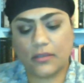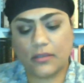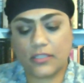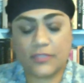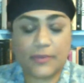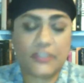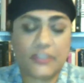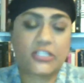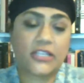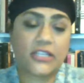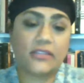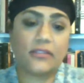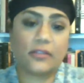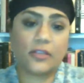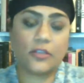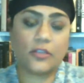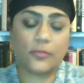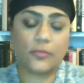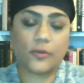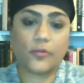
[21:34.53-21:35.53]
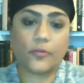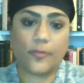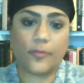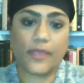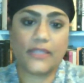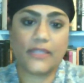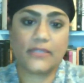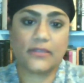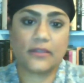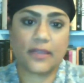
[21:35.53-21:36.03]
especially the human
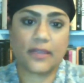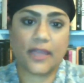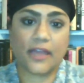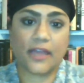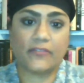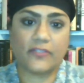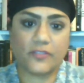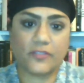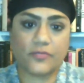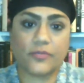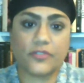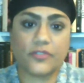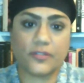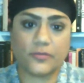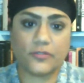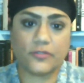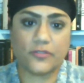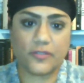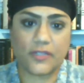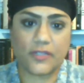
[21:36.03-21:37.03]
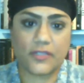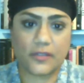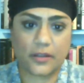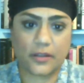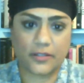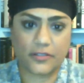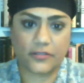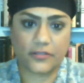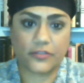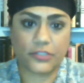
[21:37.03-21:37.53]
remains that they have as a result of these
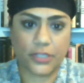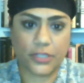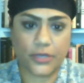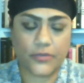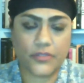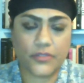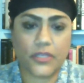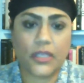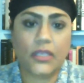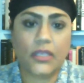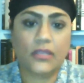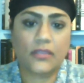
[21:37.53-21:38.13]
kinds of shows,